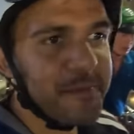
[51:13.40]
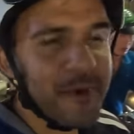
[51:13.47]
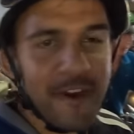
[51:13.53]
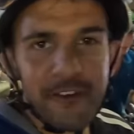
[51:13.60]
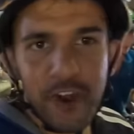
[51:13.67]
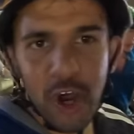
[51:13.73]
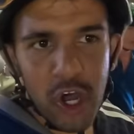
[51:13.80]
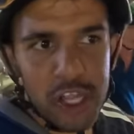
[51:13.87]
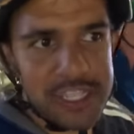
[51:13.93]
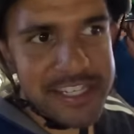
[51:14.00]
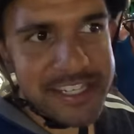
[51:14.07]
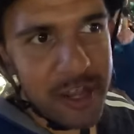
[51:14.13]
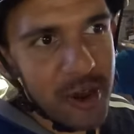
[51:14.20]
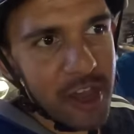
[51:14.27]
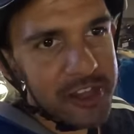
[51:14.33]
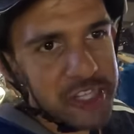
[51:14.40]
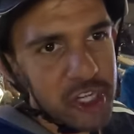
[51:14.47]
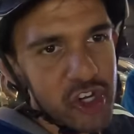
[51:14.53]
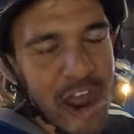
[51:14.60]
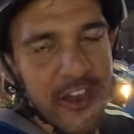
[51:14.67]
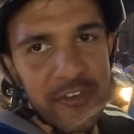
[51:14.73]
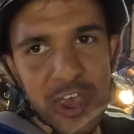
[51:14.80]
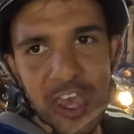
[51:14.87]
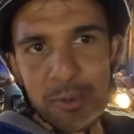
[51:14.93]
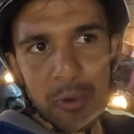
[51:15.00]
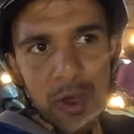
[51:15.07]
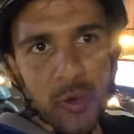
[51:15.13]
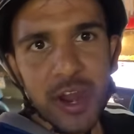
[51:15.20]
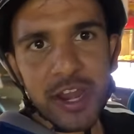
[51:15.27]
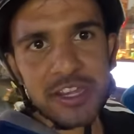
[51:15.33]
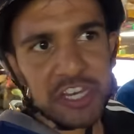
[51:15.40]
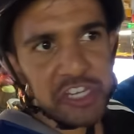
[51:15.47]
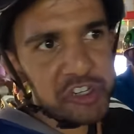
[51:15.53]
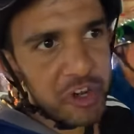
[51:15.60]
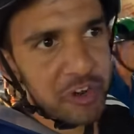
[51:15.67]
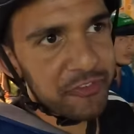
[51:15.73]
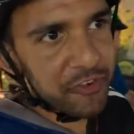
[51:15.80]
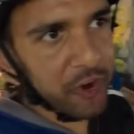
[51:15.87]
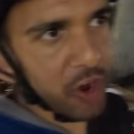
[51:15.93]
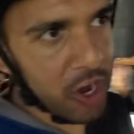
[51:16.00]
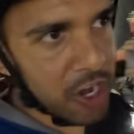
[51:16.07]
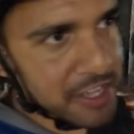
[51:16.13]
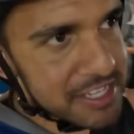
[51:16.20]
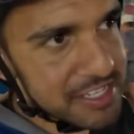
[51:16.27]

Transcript: But of course, still lots of traffic. Well, we're in District 4.